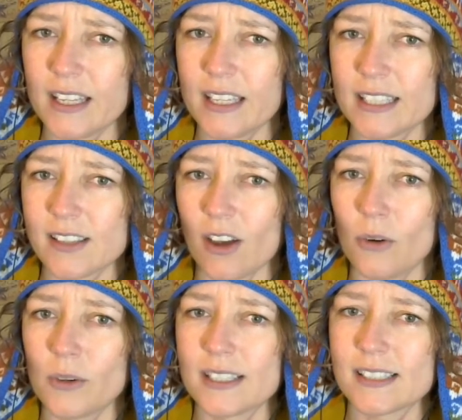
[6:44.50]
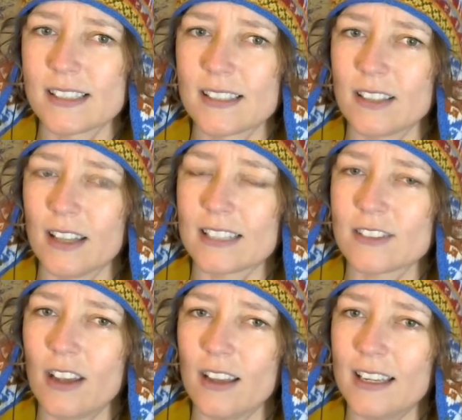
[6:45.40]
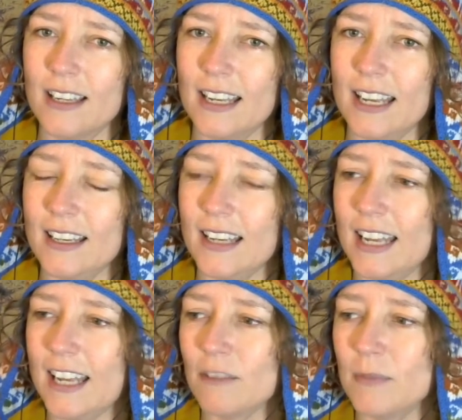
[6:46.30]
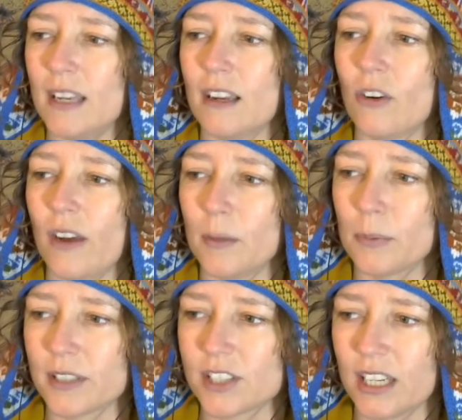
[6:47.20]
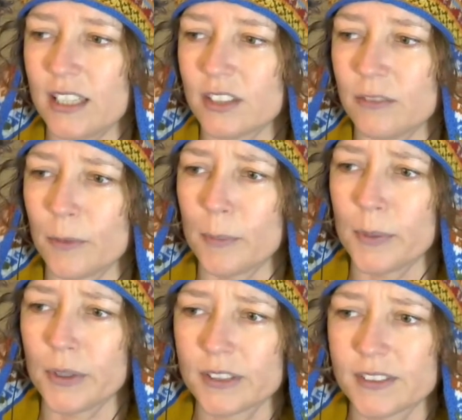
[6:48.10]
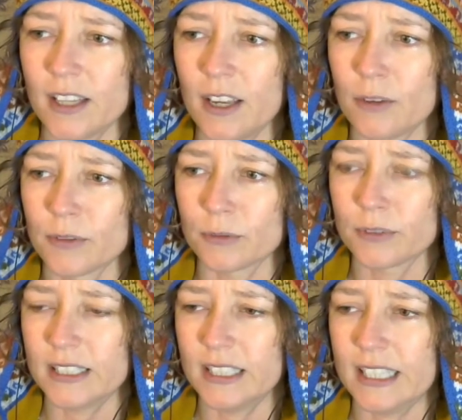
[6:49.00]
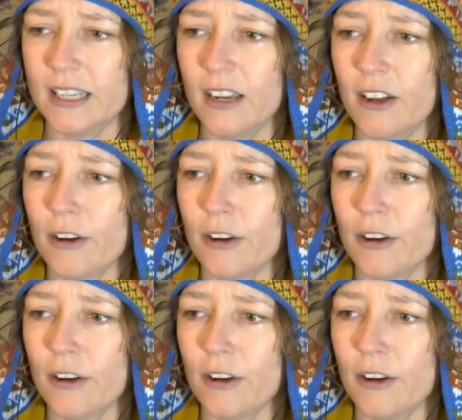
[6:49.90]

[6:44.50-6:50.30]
has always he gave me a great appreciation for books, for reading,